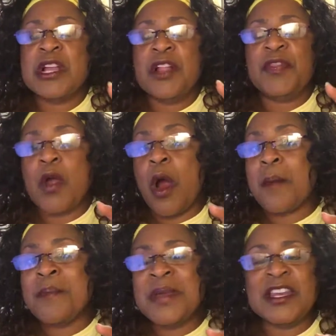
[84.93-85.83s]
there are
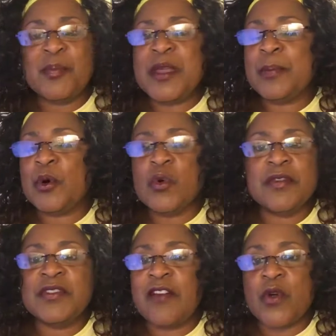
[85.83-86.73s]
many people who
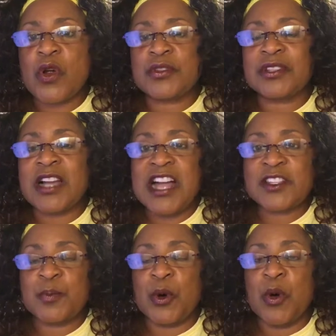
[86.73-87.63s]
have never heard the
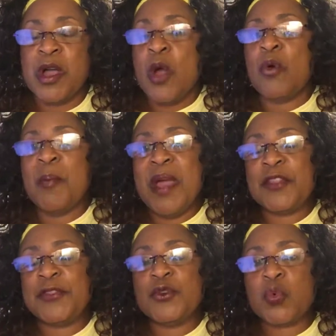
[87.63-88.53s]
gospel. Well,
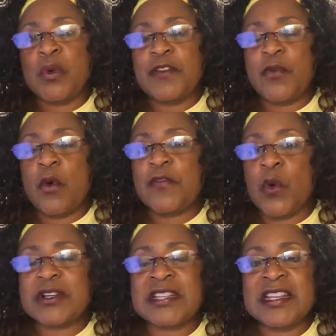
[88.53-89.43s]
Matthew
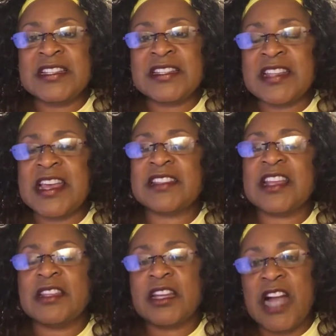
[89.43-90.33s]
24:14 says,
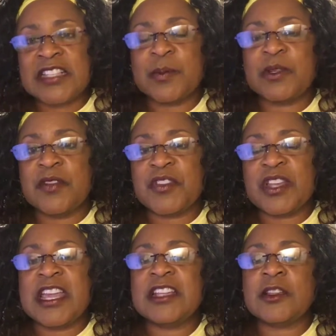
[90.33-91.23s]
and the gospel of the
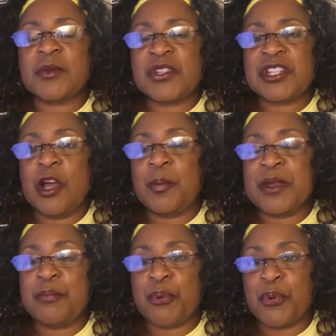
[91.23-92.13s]
kingdom shall
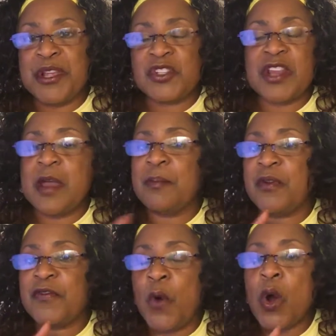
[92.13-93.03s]
be preached. And
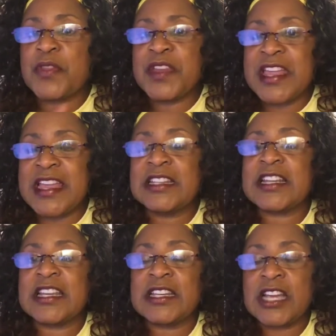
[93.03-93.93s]
before the end
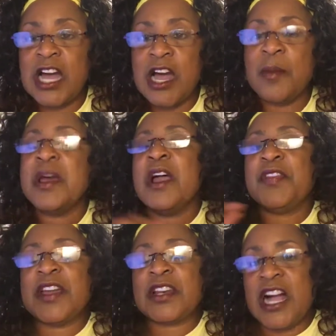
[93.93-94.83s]
can come,
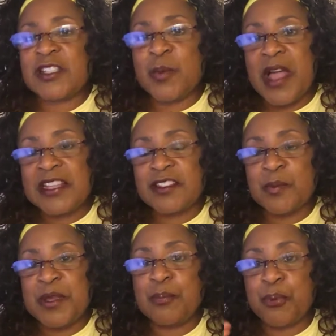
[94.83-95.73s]
that gospel has to
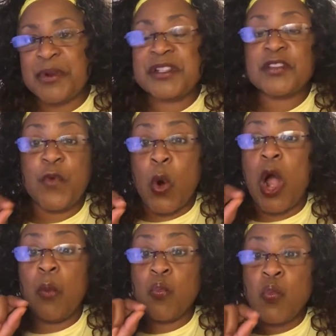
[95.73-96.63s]
be preached for
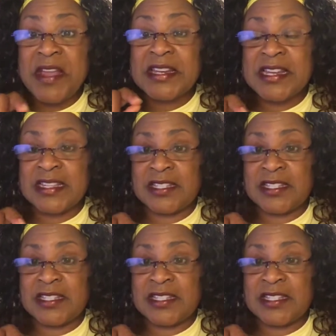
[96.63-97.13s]
a witness,